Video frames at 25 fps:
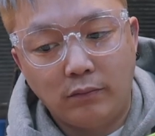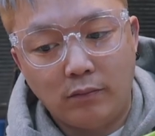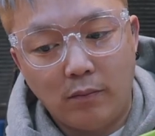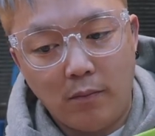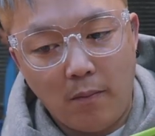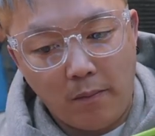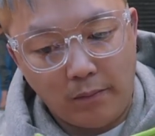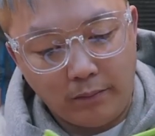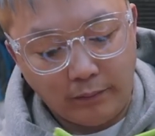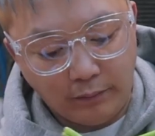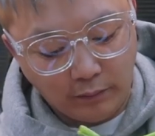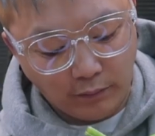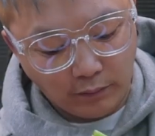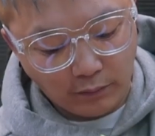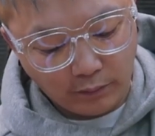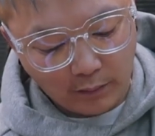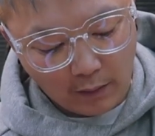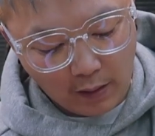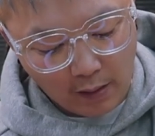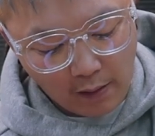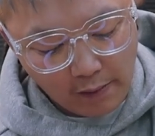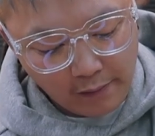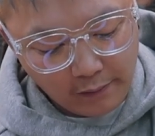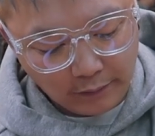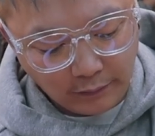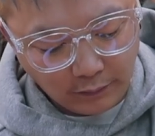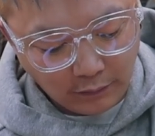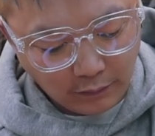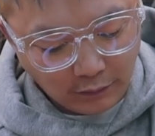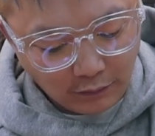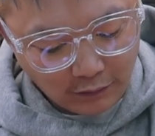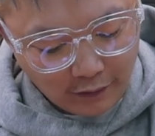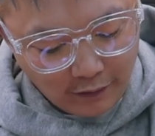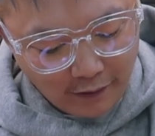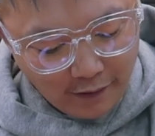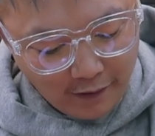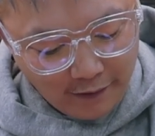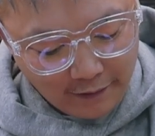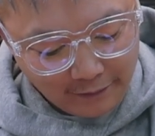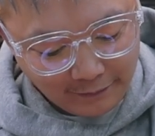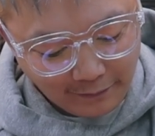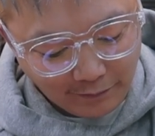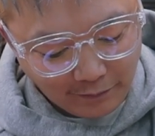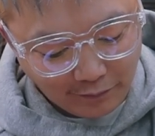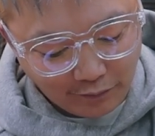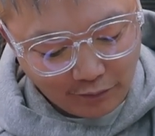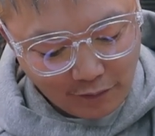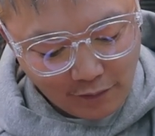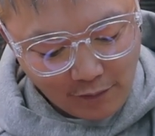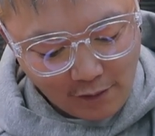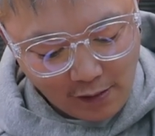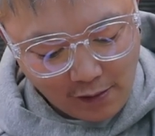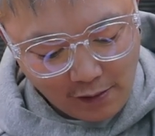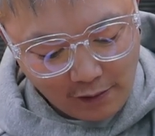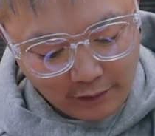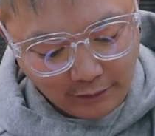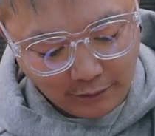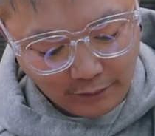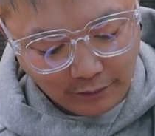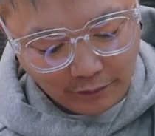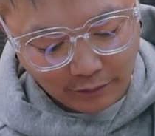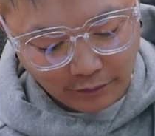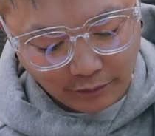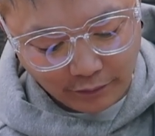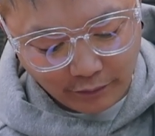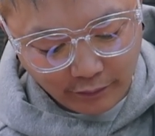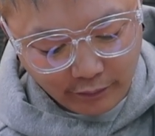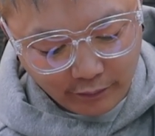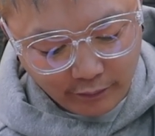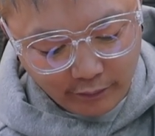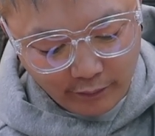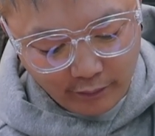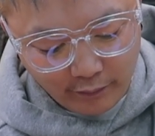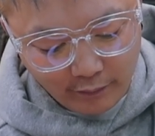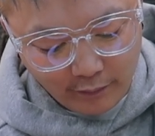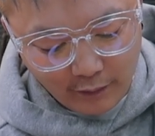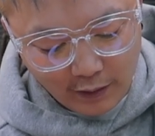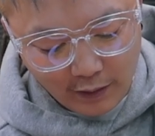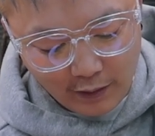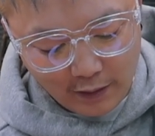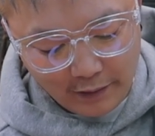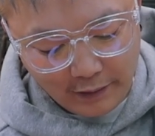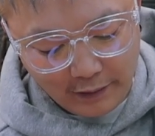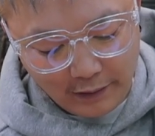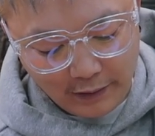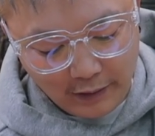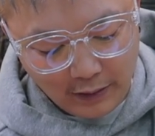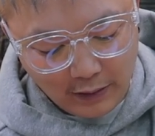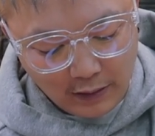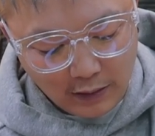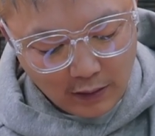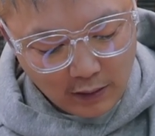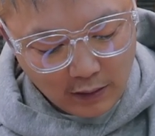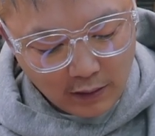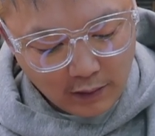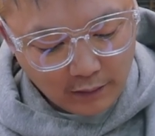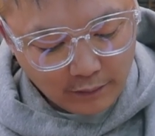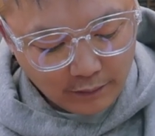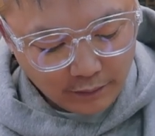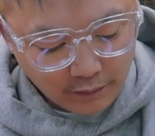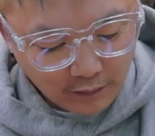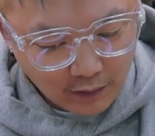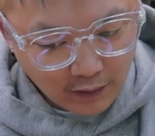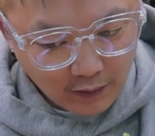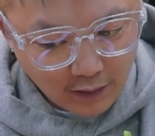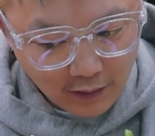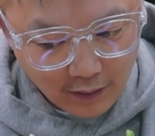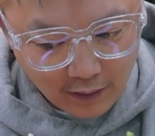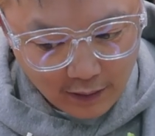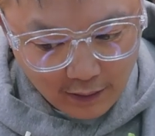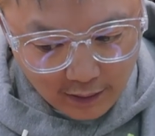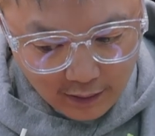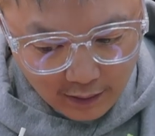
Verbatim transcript: guys morning glory is a veggie it's also a store as well